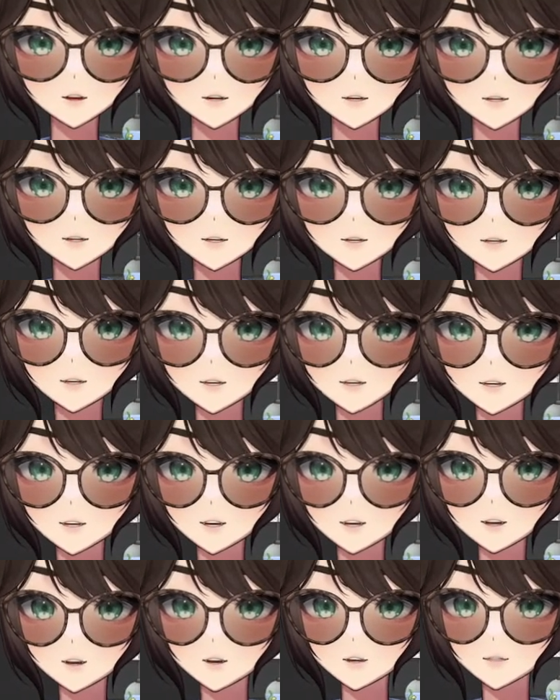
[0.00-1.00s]
But I think it
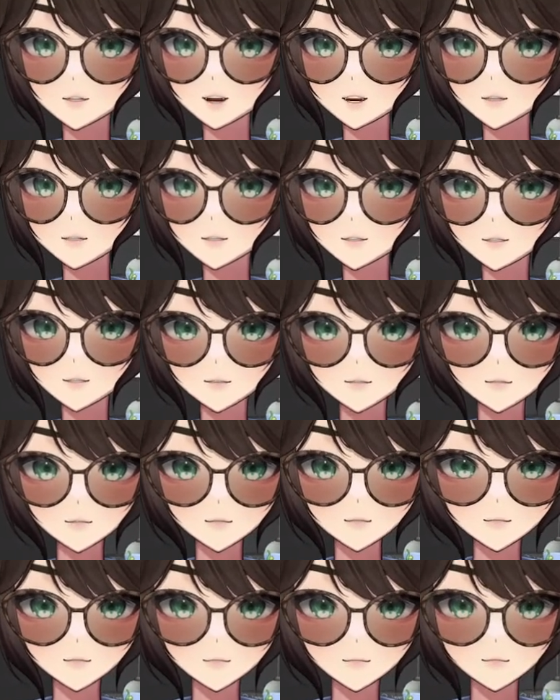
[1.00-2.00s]
almost adds like a natural
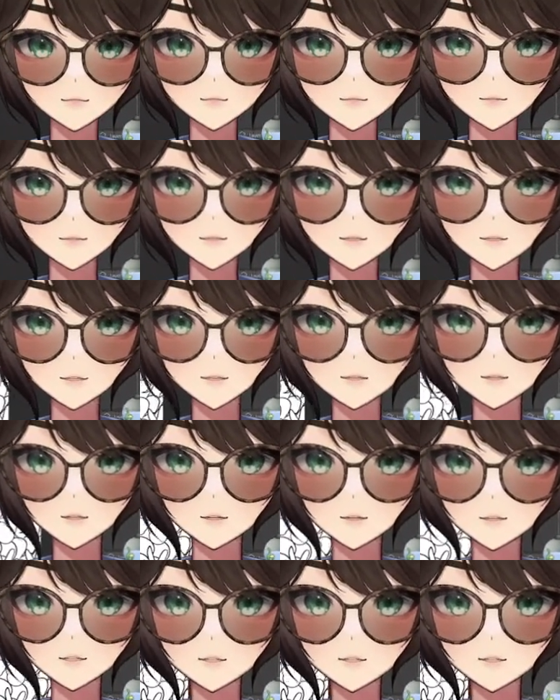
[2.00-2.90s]
shine to it.